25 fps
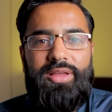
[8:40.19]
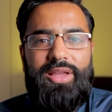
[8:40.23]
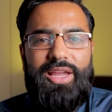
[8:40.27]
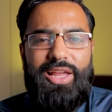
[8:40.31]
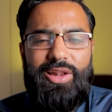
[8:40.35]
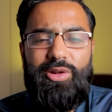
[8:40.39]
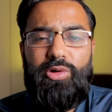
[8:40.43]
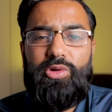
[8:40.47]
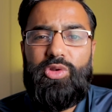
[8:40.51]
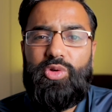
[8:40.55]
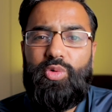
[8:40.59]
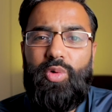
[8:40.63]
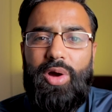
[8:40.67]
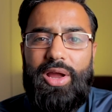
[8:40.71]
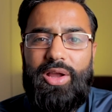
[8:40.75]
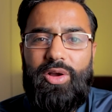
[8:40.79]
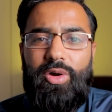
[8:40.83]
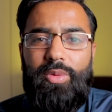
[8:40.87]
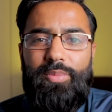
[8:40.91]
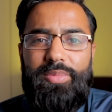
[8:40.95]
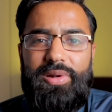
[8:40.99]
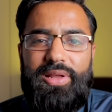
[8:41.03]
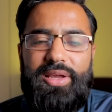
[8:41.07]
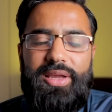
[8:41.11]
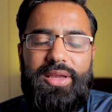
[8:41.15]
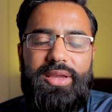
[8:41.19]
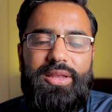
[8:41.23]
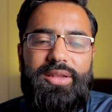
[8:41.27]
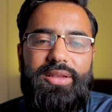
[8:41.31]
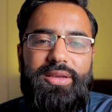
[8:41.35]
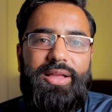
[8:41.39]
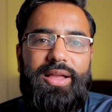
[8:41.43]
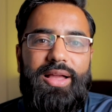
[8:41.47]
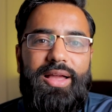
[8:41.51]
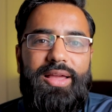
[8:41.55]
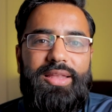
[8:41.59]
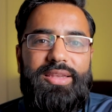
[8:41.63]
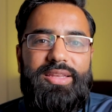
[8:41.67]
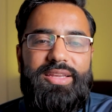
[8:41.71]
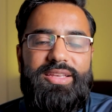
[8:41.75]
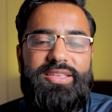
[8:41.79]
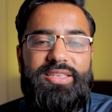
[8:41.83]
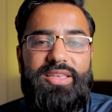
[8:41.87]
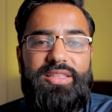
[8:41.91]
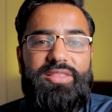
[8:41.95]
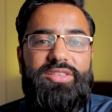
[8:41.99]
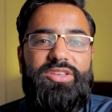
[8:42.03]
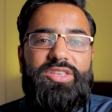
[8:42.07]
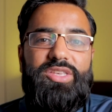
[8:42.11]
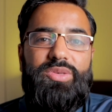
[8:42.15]
It looks quite complicated. And he
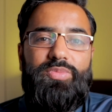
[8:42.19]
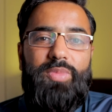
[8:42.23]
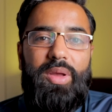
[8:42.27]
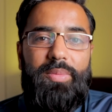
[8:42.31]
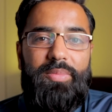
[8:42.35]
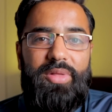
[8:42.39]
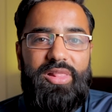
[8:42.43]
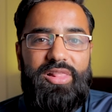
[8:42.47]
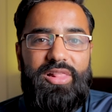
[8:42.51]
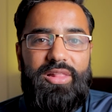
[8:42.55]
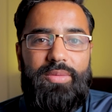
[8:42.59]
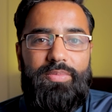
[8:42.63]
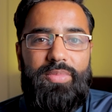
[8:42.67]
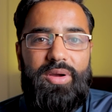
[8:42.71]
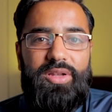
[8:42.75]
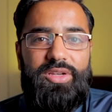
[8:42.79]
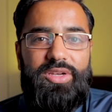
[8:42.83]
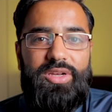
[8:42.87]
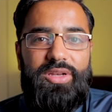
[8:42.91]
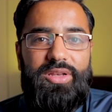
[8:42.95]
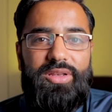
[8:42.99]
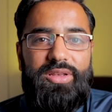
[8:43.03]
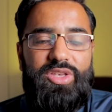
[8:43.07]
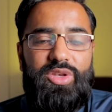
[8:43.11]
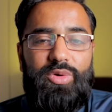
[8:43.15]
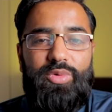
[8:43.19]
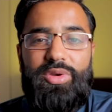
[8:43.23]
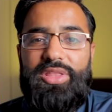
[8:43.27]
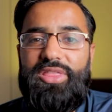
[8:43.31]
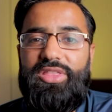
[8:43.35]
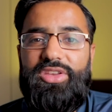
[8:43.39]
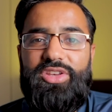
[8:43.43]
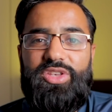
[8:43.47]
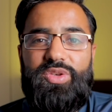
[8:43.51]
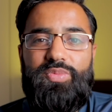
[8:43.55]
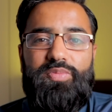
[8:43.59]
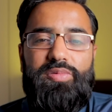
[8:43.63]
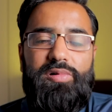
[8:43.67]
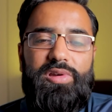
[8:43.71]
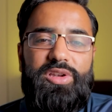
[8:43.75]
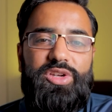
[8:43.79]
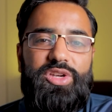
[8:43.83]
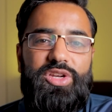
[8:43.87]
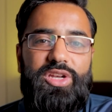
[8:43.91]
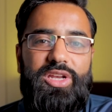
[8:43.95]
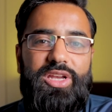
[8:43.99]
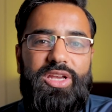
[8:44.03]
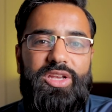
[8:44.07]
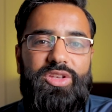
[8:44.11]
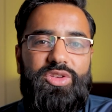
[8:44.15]
said, "This is my monthly budget." So in this
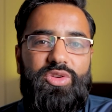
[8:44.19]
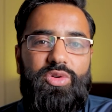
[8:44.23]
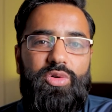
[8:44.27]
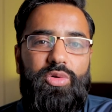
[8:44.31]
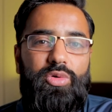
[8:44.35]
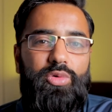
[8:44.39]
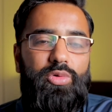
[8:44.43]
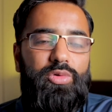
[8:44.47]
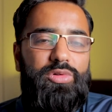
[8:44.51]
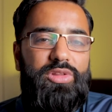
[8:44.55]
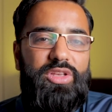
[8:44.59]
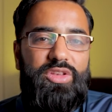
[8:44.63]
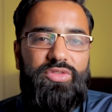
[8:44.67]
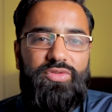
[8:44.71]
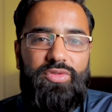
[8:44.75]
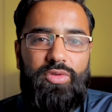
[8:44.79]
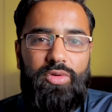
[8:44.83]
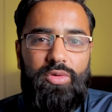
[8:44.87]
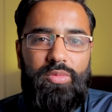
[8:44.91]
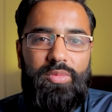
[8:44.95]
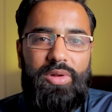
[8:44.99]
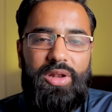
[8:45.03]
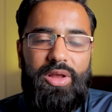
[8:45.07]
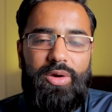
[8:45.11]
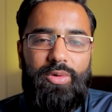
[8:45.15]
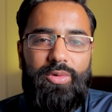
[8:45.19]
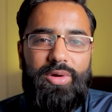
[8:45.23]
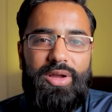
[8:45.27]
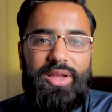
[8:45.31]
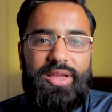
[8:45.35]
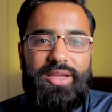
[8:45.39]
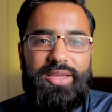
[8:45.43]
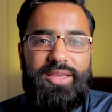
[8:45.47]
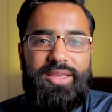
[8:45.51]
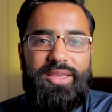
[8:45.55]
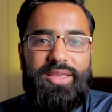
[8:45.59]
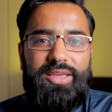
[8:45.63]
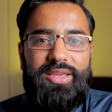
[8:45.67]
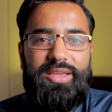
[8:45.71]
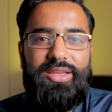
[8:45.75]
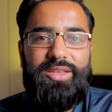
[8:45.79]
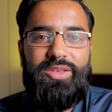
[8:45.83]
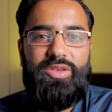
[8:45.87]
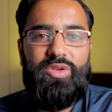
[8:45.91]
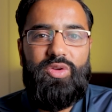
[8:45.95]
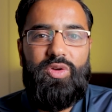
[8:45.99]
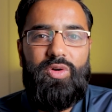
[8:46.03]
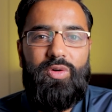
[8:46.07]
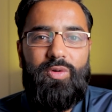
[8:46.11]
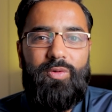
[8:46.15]
spreadsheet, he's got all these formula working,
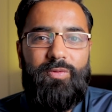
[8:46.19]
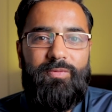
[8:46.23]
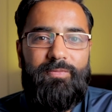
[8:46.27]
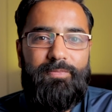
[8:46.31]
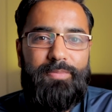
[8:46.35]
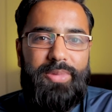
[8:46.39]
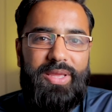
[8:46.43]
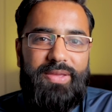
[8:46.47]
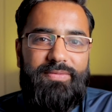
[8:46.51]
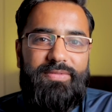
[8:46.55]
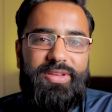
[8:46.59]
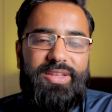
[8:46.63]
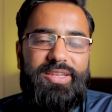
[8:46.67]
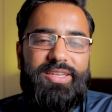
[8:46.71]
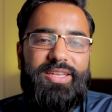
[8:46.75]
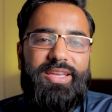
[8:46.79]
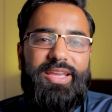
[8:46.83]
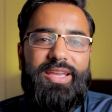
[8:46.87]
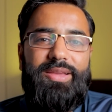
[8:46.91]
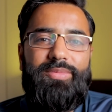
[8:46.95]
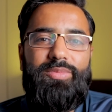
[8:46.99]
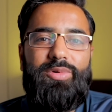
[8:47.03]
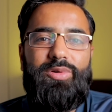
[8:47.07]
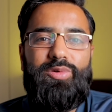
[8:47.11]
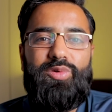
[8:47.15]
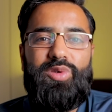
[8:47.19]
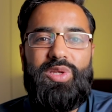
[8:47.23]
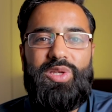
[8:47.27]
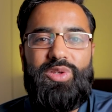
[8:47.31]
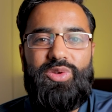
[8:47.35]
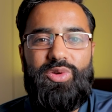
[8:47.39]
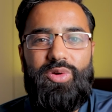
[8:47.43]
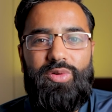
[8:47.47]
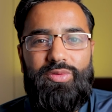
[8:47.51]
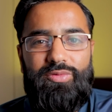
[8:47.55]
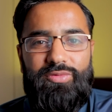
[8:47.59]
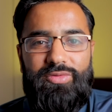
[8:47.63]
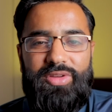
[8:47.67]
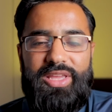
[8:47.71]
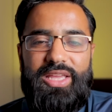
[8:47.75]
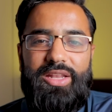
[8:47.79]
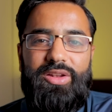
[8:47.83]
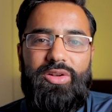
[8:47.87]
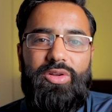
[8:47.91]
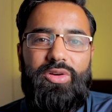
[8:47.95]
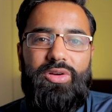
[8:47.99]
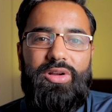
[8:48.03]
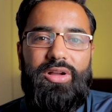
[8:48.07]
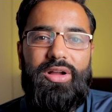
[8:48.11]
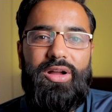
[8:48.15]
he's got pivot tables, he's got V
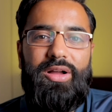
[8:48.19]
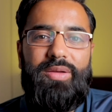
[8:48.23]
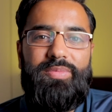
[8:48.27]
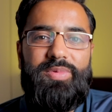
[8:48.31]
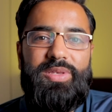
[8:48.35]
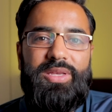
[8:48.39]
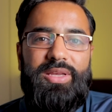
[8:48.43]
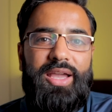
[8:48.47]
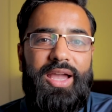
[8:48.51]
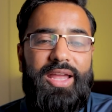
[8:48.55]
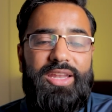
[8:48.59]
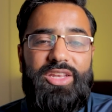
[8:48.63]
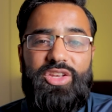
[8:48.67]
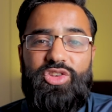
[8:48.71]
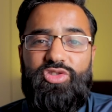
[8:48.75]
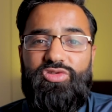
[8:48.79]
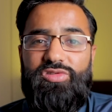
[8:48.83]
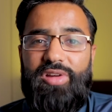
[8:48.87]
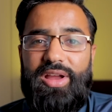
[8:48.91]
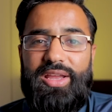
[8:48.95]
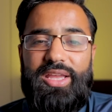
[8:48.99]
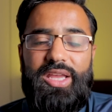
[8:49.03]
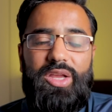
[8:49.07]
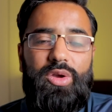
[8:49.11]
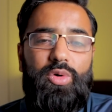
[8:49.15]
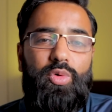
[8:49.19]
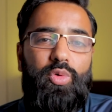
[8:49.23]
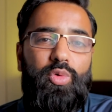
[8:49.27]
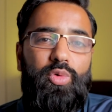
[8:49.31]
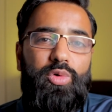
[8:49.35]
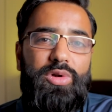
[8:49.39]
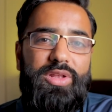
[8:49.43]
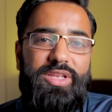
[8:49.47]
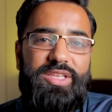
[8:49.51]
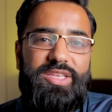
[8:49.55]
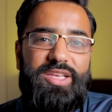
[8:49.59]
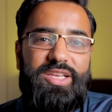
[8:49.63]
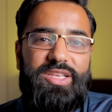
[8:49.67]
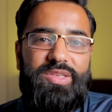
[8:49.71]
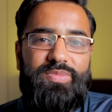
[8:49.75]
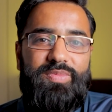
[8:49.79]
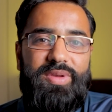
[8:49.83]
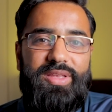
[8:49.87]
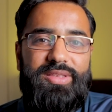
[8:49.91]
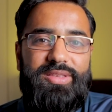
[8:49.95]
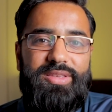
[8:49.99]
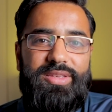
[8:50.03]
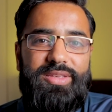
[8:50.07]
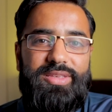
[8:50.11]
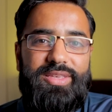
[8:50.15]
lookups, and he's tracking all his
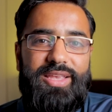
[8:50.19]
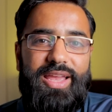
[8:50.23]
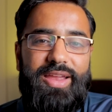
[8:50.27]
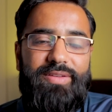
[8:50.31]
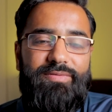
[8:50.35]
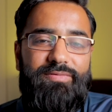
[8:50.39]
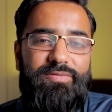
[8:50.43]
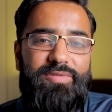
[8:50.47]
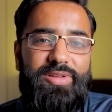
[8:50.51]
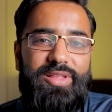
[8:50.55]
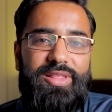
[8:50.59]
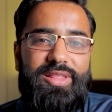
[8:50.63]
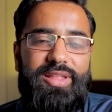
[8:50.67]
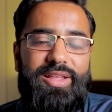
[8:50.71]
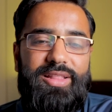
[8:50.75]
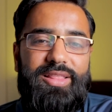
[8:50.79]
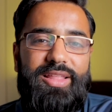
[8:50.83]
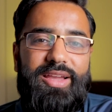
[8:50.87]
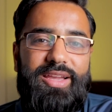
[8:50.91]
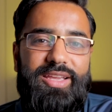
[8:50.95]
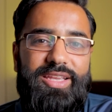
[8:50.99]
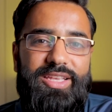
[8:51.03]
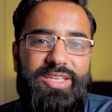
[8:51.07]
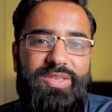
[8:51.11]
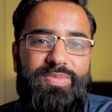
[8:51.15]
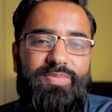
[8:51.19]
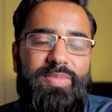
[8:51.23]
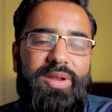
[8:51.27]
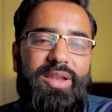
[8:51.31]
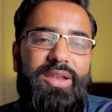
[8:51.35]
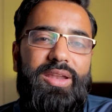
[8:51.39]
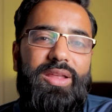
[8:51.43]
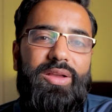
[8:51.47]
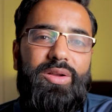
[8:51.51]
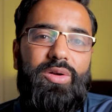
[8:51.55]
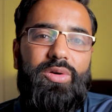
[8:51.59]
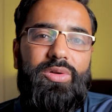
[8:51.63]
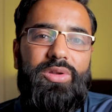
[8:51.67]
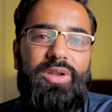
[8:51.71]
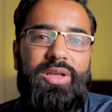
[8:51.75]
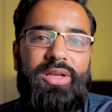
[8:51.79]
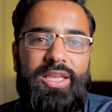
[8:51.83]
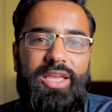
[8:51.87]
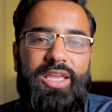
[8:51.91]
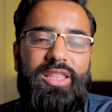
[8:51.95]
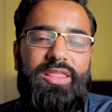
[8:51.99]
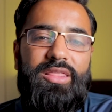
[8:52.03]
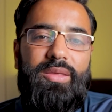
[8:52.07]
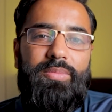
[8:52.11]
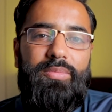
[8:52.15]
expenses, everything that he's spending on
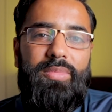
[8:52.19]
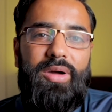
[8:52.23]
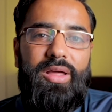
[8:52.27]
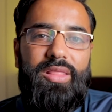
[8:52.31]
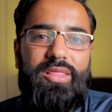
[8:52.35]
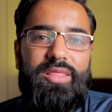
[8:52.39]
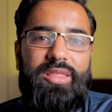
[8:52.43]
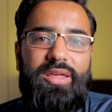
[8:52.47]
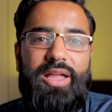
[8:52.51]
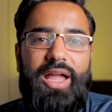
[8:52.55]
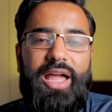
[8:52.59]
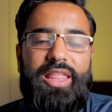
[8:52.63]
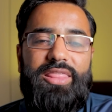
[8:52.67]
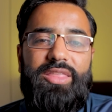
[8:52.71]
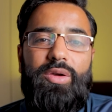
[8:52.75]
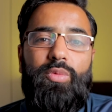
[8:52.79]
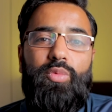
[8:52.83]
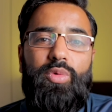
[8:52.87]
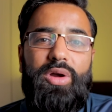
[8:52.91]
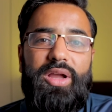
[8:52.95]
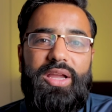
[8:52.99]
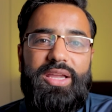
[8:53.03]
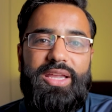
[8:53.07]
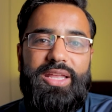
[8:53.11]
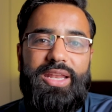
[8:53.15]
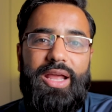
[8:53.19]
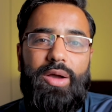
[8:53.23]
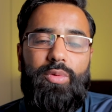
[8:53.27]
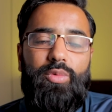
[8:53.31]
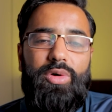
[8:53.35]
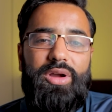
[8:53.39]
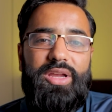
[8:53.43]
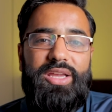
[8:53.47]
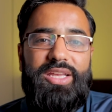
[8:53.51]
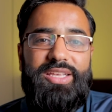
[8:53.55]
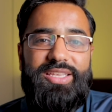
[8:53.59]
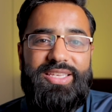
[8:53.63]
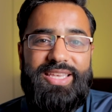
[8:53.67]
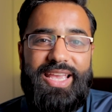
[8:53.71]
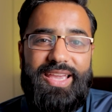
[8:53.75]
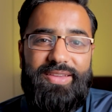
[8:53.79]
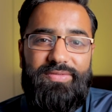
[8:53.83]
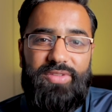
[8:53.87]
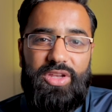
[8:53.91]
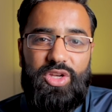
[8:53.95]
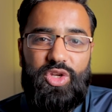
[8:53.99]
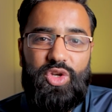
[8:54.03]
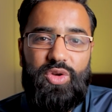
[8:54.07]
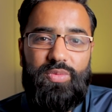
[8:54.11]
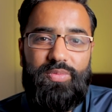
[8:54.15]
in the month, and then working out what his
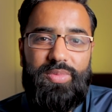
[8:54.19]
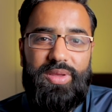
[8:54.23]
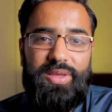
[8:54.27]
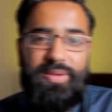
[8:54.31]
savings should be.